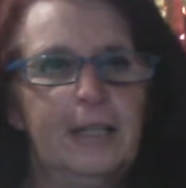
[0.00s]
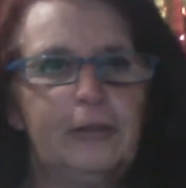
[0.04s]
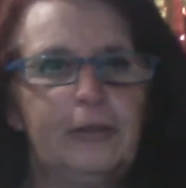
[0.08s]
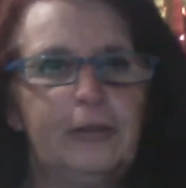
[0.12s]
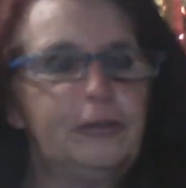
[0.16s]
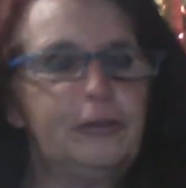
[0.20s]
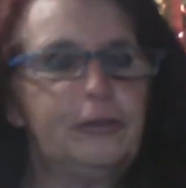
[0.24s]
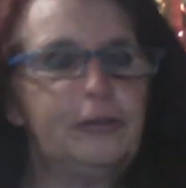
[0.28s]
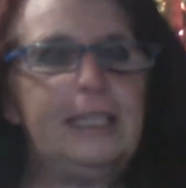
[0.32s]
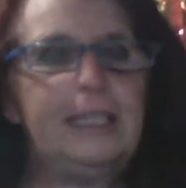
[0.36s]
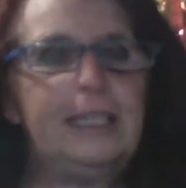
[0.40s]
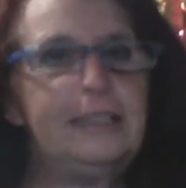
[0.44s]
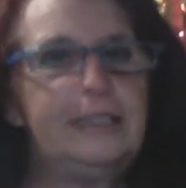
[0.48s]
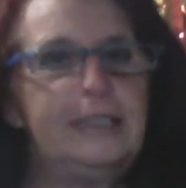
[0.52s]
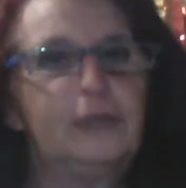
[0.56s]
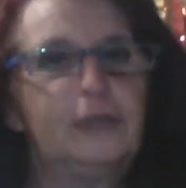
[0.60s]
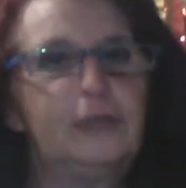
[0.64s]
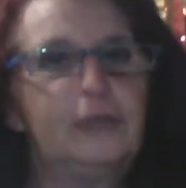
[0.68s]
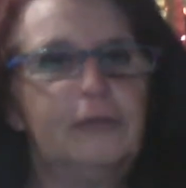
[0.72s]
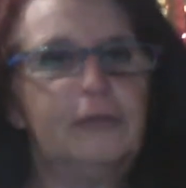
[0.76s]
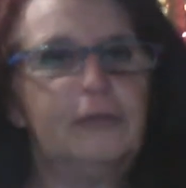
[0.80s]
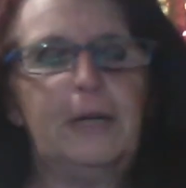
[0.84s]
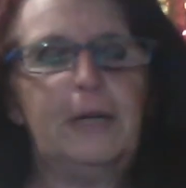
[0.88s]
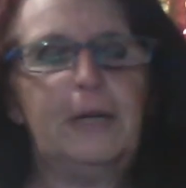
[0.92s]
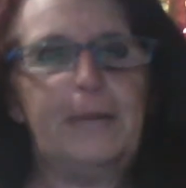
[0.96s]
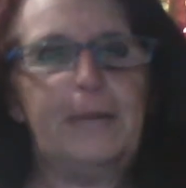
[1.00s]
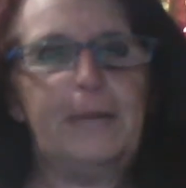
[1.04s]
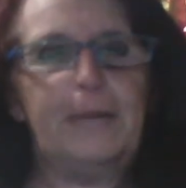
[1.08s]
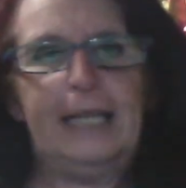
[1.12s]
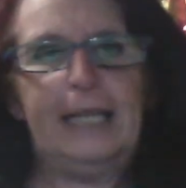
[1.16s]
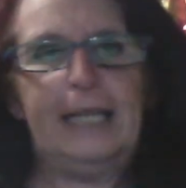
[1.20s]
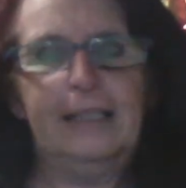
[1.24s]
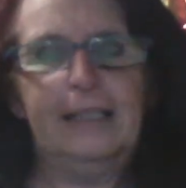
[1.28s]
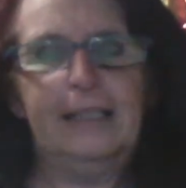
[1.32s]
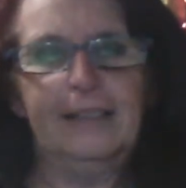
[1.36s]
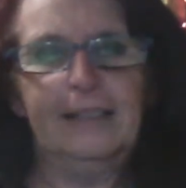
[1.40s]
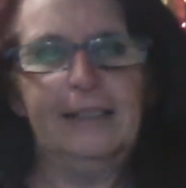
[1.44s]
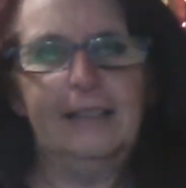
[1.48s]
trees
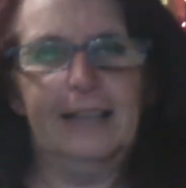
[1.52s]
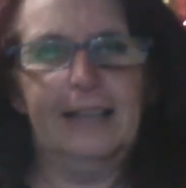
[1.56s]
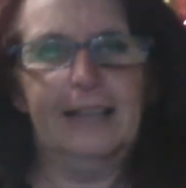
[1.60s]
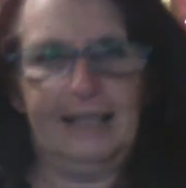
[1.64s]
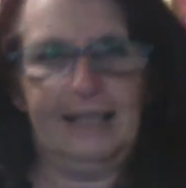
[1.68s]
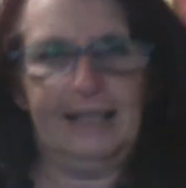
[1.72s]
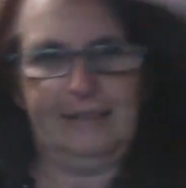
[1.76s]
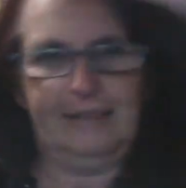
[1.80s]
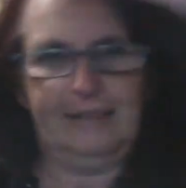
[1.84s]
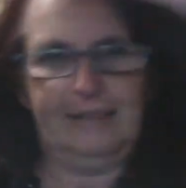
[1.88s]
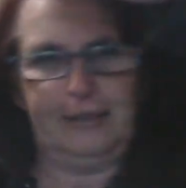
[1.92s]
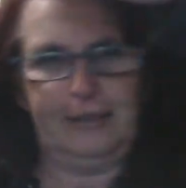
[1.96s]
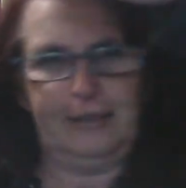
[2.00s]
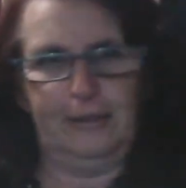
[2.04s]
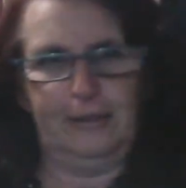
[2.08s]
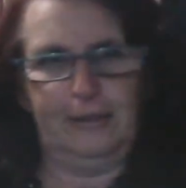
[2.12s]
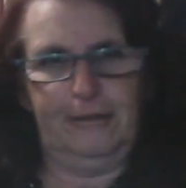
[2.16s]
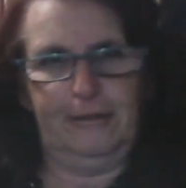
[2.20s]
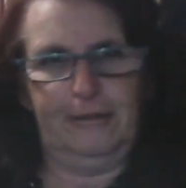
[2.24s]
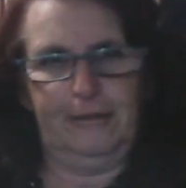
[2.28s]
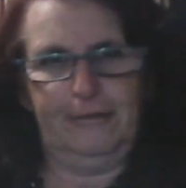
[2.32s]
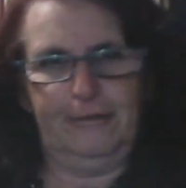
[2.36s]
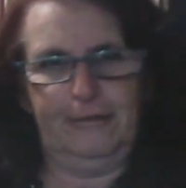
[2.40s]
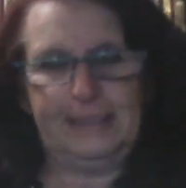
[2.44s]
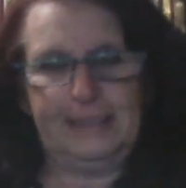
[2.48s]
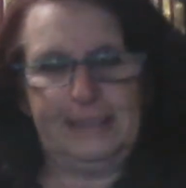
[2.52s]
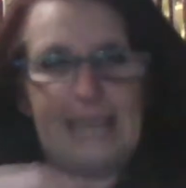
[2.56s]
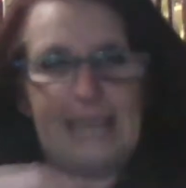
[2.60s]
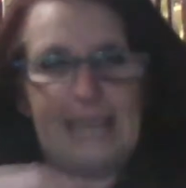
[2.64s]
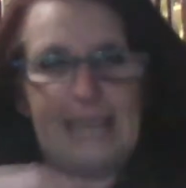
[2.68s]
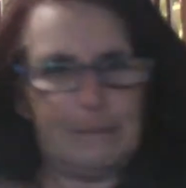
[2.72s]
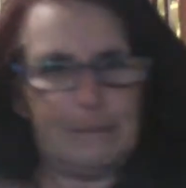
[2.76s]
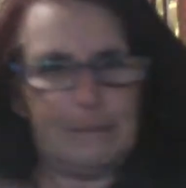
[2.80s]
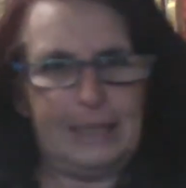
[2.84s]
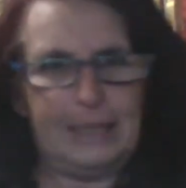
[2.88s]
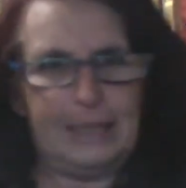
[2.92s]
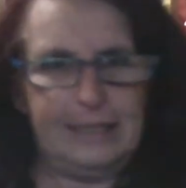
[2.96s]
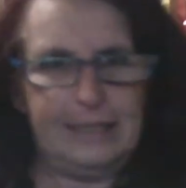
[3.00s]
growing, like sort of
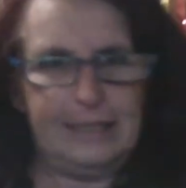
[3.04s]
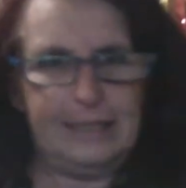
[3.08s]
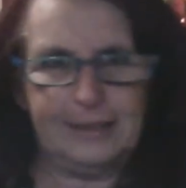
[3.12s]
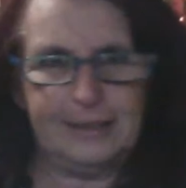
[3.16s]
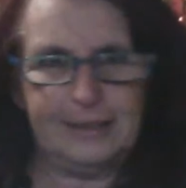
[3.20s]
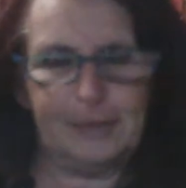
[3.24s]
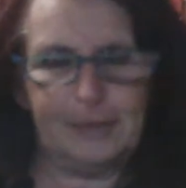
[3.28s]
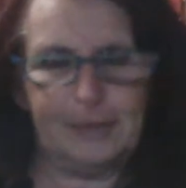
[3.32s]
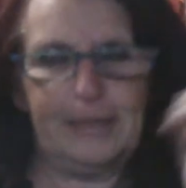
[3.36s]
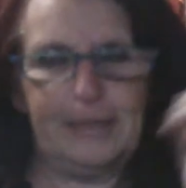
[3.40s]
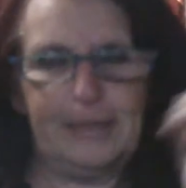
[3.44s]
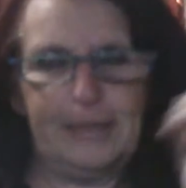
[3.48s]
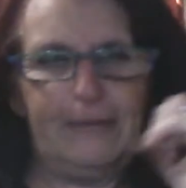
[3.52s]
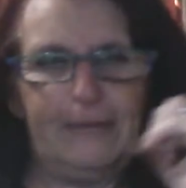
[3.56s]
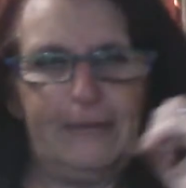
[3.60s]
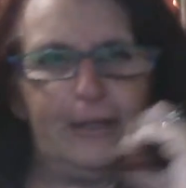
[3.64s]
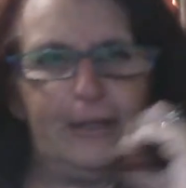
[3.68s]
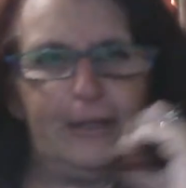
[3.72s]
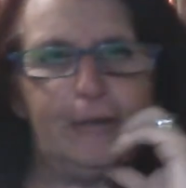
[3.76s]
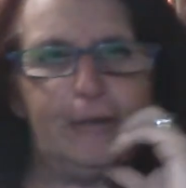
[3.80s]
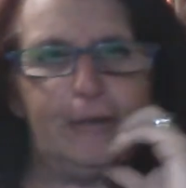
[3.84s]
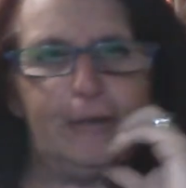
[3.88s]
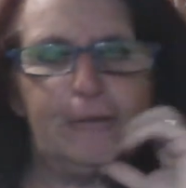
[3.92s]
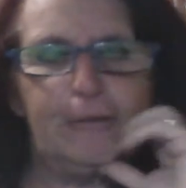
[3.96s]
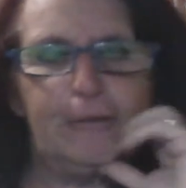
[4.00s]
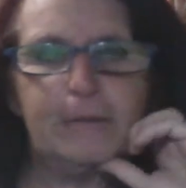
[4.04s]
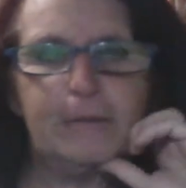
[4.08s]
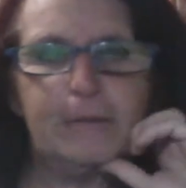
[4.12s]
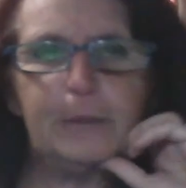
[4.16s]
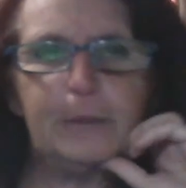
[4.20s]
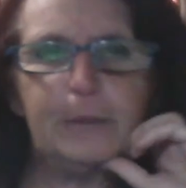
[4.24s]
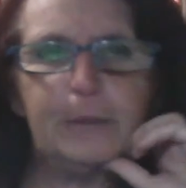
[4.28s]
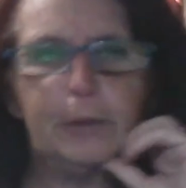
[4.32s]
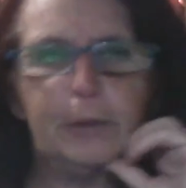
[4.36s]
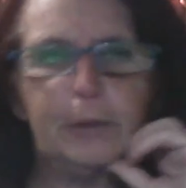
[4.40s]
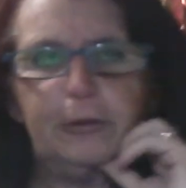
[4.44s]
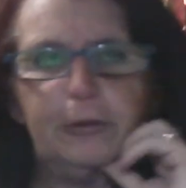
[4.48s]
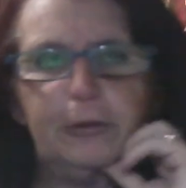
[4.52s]
saplings or whatever you call them,
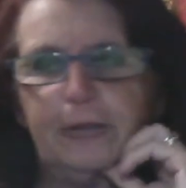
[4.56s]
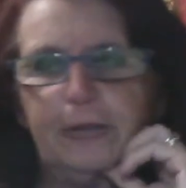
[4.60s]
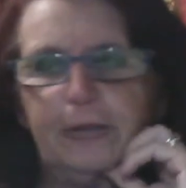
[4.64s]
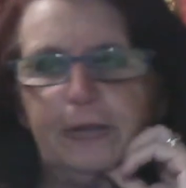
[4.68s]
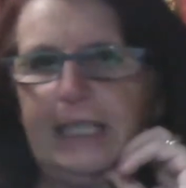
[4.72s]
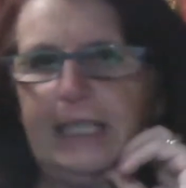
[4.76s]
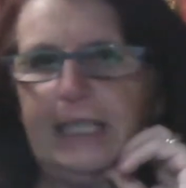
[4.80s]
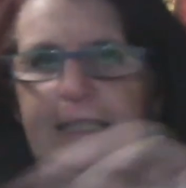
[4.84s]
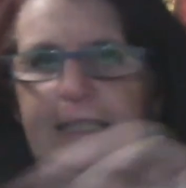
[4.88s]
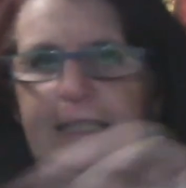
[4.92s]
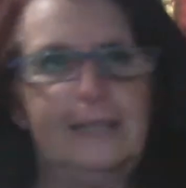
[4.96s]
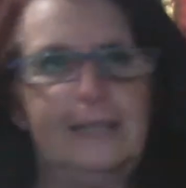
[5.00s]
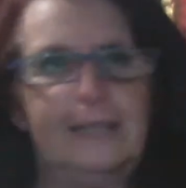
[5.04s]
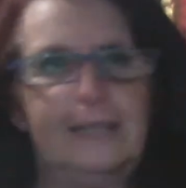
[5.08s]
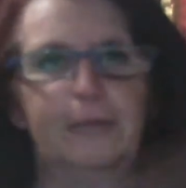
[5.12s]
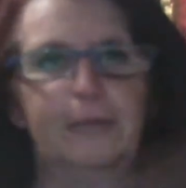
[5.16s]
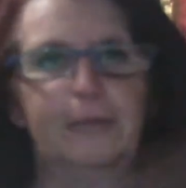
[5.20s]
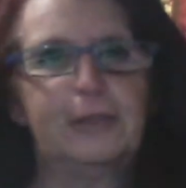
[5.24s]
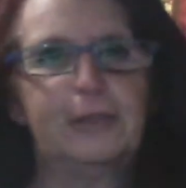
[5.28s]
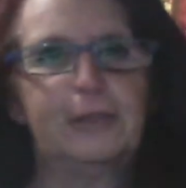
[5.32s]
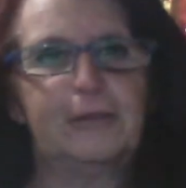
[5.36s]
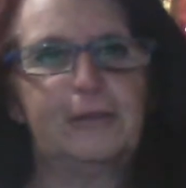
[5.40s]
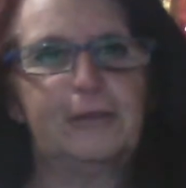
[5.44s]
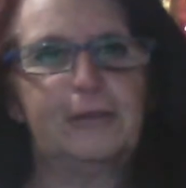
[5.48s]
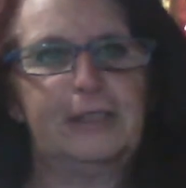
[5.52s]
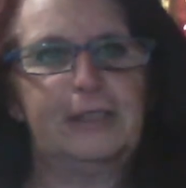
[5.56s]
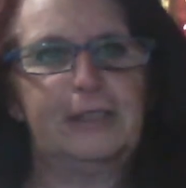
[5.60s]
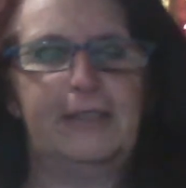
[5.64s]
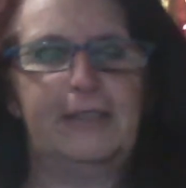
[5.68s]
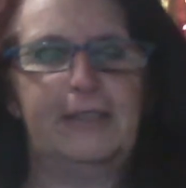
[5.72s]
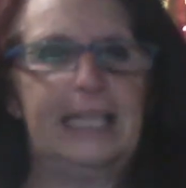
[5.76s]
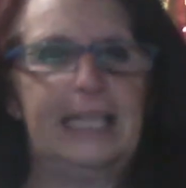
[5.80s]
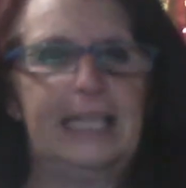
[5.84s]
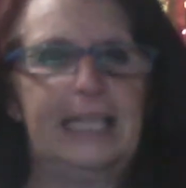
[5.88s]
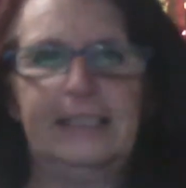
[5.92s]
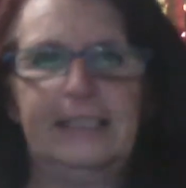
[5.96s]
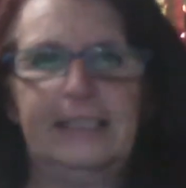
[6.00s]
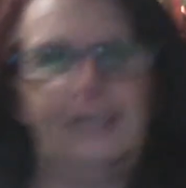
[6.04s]
small trees in all sorts of
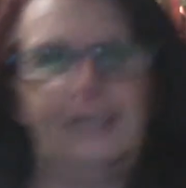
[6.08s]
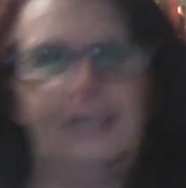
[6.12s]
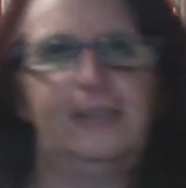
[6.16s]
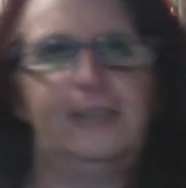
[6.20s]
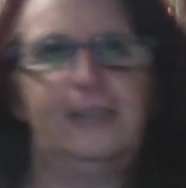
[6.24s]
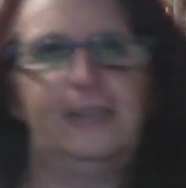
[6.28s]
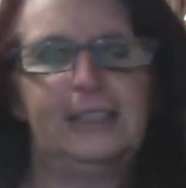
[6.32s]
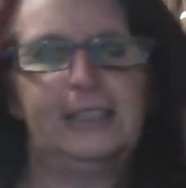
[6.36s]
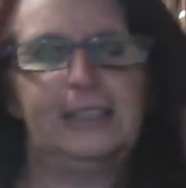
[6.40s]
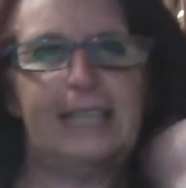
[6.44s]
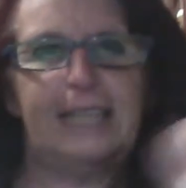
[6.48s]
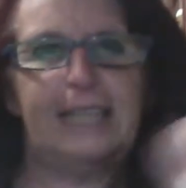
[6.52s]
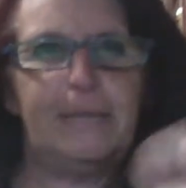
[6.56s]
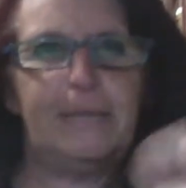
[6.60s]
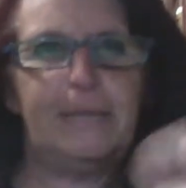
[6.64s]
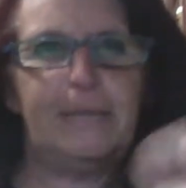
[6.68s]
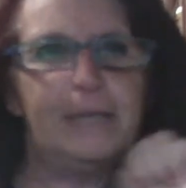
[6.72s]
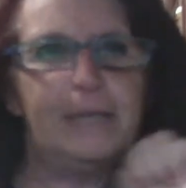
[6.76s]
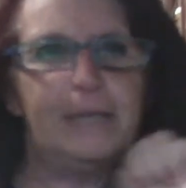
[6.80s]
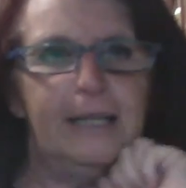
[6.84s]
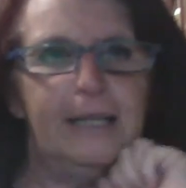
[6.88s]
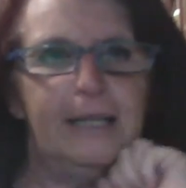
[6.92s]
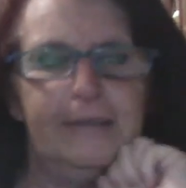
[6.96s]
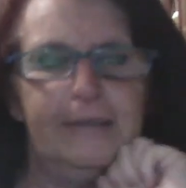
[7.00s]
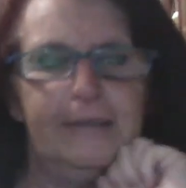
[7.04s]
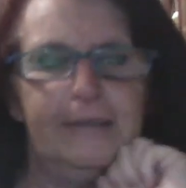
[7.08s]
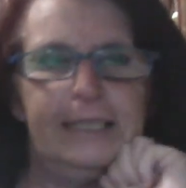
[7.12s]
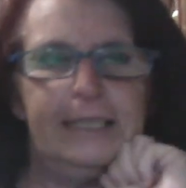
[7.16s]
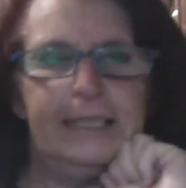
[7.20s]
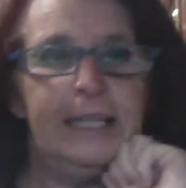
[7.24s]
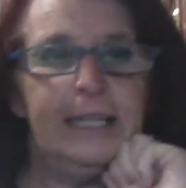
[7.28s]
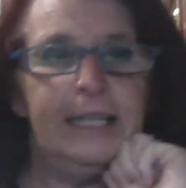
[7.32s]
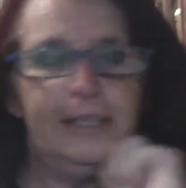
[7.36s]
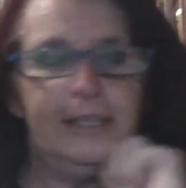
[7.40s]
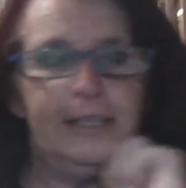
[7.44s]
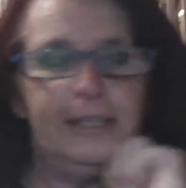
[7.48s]
things, and you just keep them going.